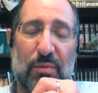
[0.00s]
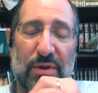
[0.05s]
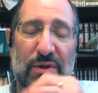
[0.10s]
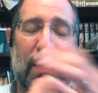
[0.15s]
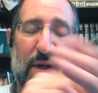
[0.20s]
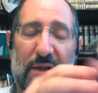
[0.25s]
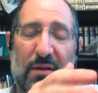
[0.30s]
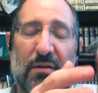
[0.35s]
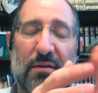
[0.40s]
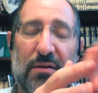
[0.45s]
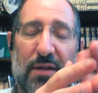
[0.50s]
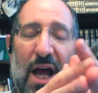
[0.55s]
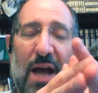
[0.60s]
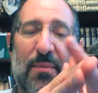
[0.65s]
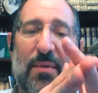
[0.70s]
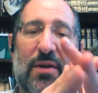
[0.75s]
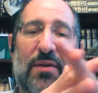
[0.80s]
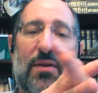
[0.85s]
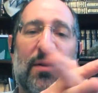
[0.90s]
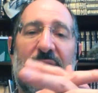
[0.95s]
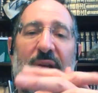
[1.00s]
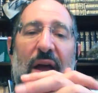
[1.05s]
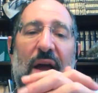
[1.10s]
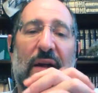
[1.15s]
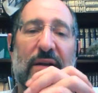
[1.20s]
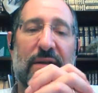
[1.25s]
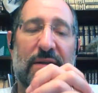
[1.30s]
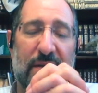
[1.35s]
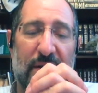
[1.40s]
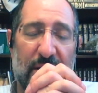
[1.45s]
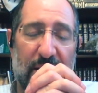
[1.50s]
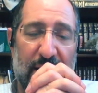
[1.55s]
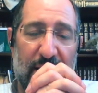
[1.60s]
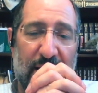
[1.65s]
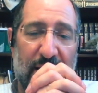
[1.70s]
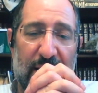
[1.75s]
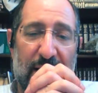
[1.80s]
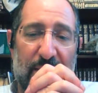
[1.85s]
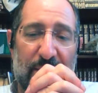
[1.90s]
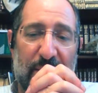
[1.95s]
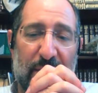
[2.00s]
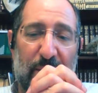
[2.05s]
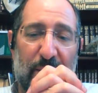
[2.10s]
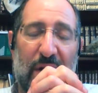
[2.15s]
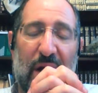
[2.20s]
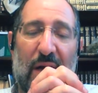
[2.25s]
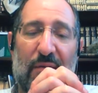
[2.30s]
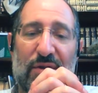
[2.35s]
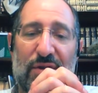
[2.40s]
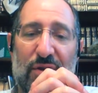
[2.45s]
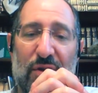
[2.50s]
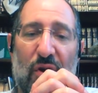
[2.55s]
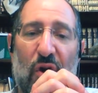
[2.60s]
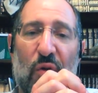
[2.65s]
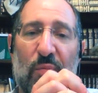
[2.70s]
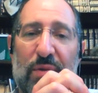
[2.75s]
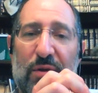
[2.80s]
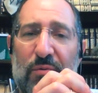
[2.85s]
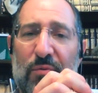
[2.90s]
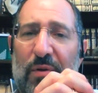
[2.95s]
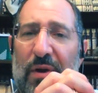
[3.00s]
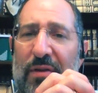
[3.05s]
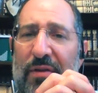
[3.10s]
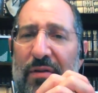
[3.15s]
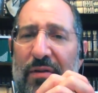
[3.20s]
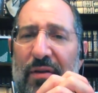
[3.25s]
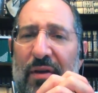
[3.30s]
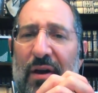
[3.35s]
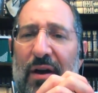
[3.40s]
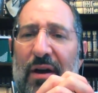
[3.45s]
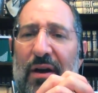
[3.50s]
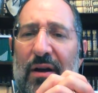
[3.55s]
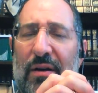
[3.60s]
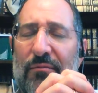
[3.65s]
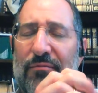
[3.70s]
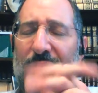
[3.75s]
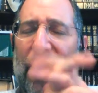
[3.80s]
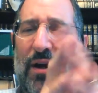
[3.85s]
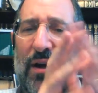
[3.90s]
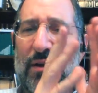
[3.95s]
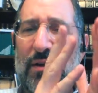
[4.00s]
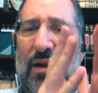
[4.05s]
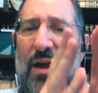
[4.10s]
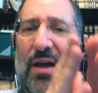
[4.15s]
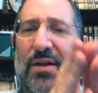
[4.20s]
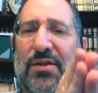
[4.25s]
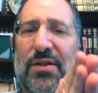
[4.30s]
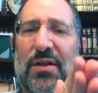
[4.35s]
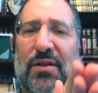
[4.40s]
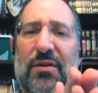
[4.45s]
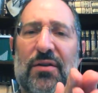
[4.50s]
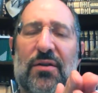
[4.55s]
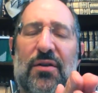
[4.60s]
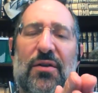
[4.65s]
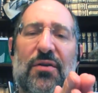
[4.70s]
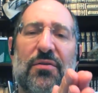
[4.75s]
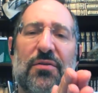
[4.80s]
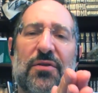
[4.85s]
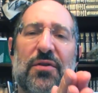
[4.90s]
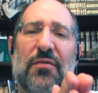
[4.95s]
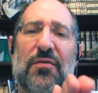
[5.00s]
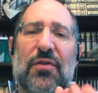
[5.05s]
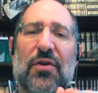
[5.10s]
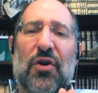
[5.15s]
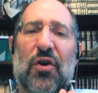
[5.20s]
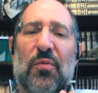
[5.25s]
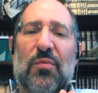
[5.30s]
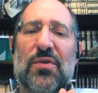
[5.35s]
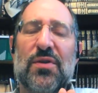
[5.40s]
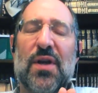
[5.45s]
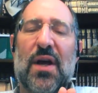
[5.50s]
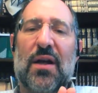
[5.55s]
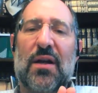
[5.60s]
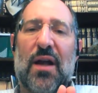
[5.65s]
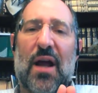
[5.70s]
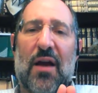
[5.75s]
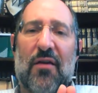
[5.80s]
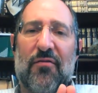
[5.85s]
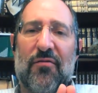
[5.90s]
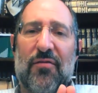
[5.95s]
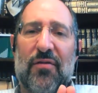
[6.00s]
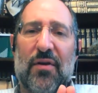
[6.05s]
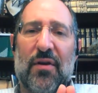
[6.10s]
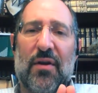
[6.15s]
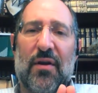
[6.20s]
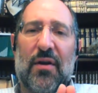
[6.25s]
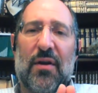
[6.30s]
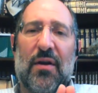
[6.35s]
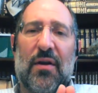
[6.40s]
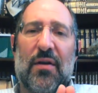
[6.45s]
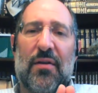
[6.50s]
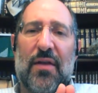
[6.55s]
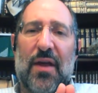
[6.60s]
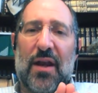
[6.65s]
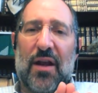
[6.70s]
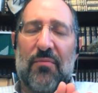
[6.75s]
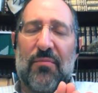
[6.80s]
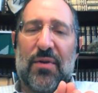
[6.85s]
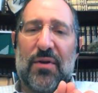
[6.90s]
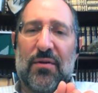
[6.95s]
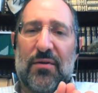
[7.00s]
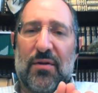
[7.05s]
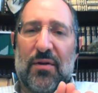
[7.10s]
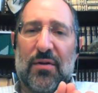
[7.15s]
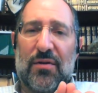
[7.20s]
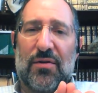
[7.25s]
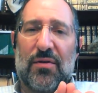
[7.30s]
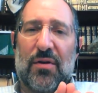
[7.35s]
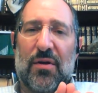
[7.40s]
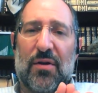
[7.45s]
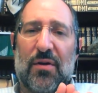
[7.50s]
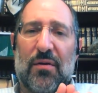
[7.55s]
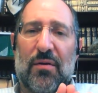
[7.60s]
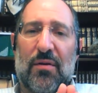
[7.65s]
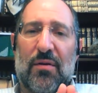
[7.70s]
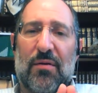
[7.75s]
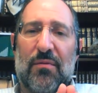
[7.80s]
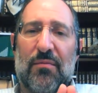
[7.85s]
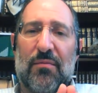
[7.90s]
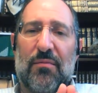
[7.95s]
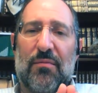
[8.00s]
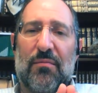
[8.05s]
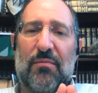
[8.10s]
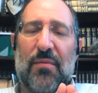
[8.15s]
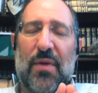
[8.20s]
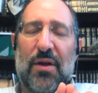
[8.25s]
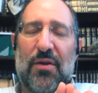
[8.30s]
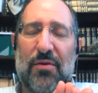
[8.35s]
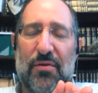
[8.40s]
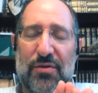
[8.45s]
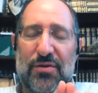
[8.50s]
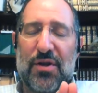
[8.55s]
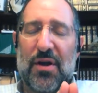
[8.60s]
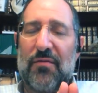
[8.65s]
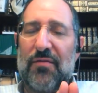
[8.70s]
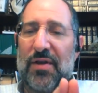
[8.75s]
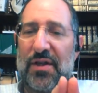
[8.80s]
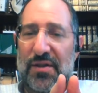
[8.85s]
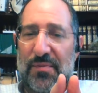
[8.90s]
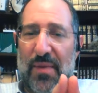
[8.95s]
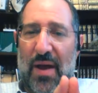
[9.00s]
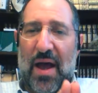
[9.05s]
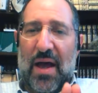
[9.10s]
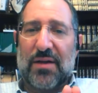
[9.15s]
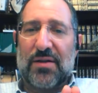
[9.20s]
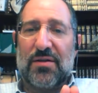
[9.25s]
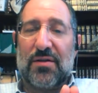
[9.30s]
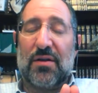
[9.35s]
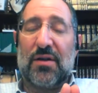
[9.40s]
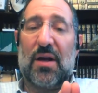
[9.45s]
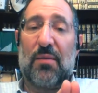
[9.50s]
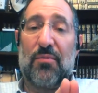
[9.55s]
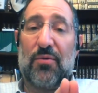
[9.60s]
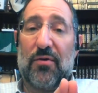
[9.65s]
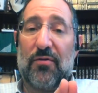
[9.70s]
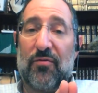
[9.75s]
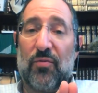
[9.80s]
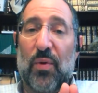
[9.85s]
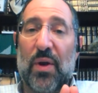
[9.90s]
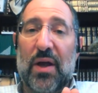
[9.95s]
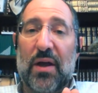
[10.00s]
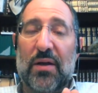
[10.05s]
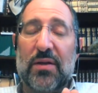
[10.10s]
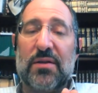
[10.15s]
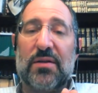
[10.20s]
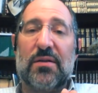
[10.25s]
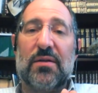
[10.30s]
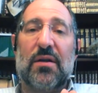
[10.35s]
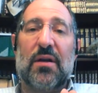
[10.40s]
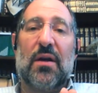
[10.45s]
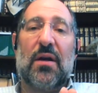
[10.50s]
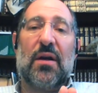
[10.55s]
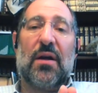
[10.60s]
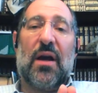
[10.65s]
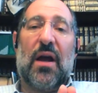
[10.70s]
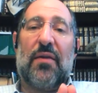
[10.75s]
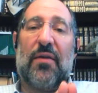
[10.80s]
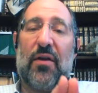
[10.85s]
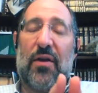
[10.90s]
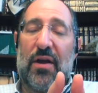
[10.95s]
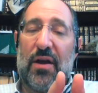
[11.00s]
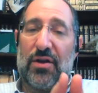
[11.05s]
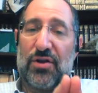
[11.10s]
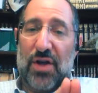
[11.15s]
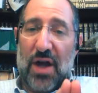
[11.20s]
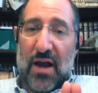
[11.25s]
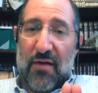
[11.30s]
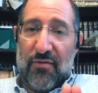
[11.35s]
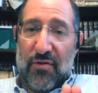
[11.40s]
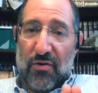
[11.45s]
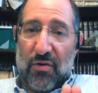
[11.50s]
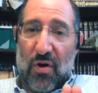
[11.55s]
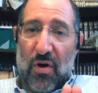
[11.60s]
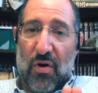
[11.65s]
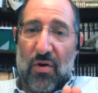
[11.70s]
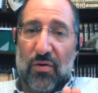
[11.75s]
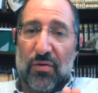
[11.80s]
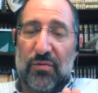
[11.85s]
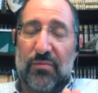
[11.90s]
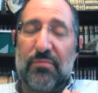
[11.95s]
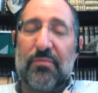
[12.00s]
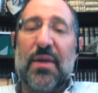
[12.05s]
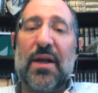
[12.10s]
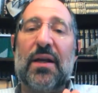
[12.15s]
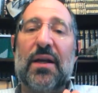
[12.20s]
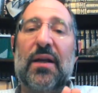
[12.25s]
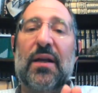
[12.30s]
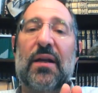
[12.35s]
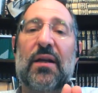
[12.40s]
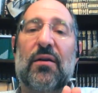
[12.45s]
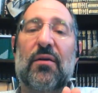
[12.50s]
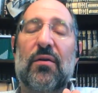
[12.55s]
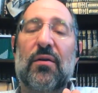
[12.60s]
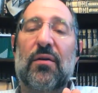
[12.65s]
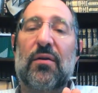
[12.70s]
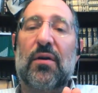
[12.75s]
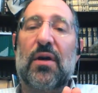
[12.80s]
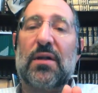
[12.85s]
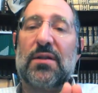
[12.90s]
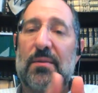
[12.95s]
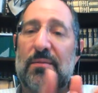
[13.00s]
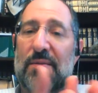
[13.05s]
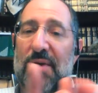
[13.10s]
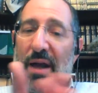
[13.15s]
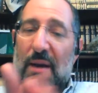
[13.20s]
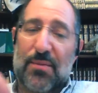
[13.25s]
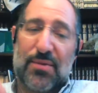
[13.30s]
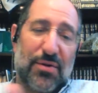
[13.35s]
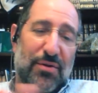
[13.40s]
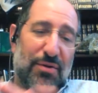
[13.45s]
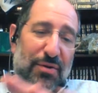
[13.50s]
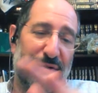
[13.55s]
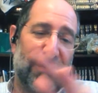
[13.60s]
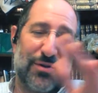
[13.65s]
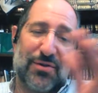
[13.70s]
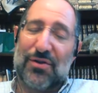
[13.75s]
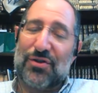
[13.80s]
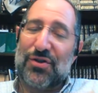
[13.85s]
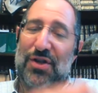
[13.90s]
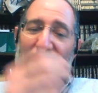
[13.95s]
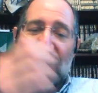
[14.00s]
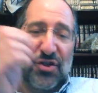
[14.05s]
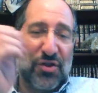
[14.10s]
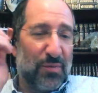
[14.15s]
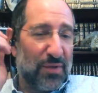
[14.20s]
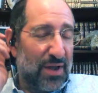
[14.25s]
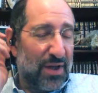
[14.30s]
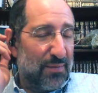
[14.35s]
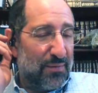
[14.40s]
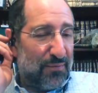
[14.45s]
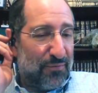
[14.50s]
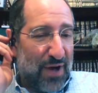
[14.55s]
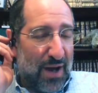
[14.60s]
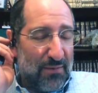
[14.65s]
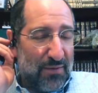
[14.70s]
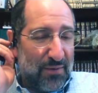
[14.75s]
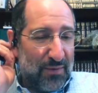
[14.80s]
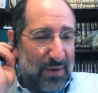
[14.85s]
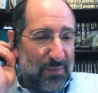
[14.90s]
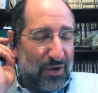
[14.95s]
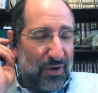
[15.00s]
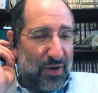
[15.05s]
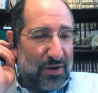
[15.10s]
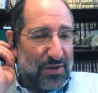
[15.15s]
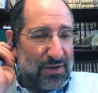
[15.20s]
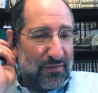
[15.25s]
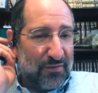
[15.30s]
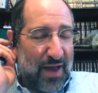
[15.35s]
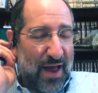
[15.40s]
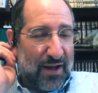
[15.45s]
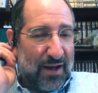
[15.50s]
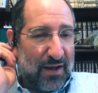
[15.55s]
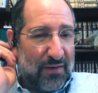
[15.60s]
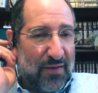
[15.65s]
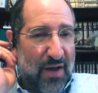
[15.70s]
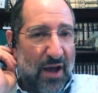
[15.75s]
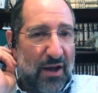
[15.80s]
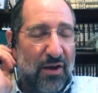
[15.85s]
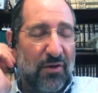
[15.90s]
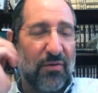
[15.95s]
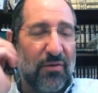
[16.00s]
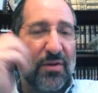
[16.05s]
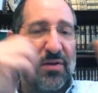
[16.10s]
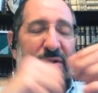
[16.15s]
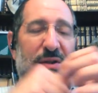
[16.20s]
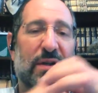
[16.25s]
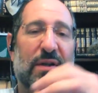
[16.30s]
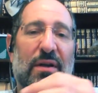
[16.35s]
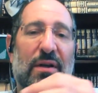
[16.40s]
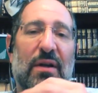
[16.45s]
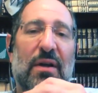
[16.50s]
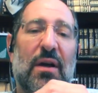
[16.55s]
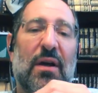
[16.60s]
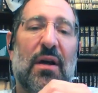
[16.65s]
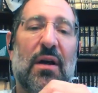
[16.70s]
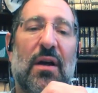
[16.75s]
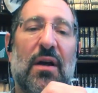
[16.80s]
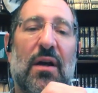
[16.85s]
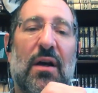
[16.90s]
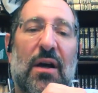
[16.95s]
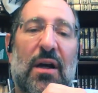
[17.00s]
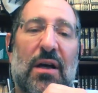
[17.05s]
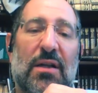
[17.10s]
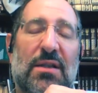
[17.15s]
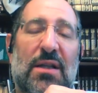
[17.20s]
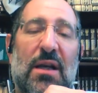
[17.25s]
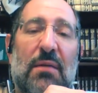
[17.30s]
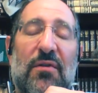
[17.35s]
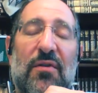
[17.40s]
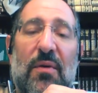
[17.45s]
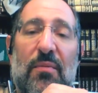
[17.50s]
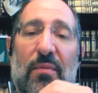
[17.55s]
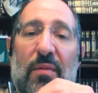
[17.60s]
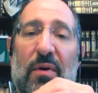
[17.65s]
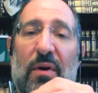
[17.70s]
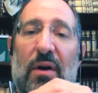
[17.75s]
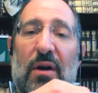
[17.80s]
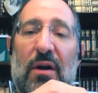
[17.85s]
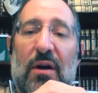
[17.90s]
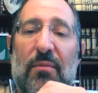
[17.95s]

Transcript: spend a little time in the text, but I want to have us open with recognizing the use of terms that have been made use of these past a number of weeks, and they each have their own meaning. Sometimes they're used interchangeably, probably because of lack of accuracy. Some of them